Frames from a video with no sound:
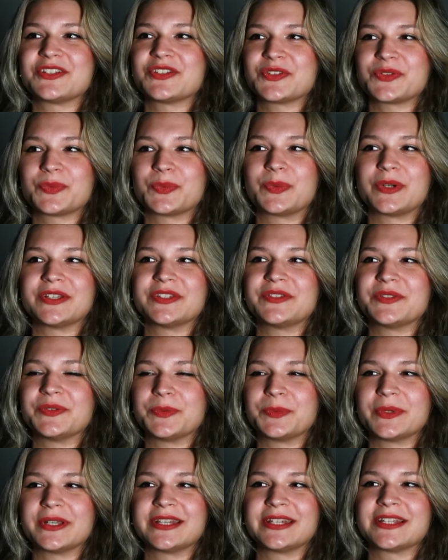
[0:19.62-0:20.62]
just want to
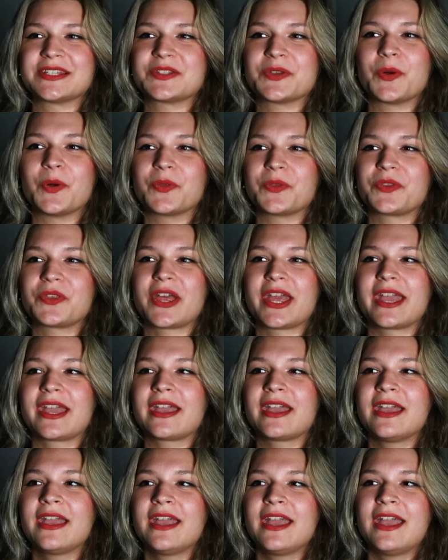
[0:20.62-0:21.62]
win this whole
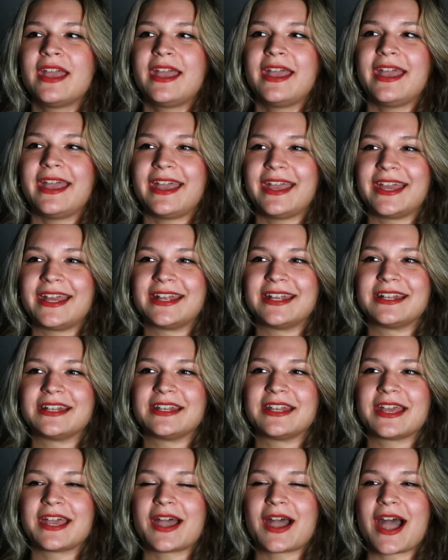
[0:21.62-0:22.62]
thing.
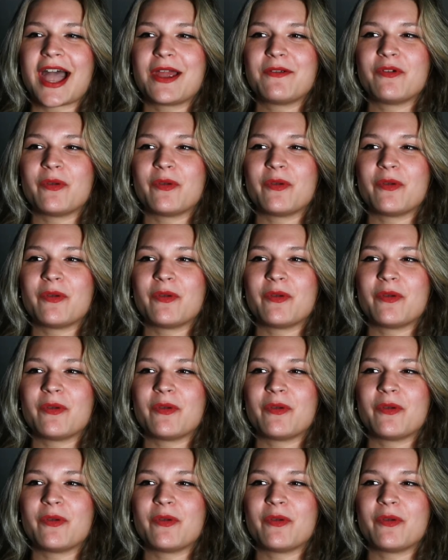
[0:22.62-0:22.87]
And I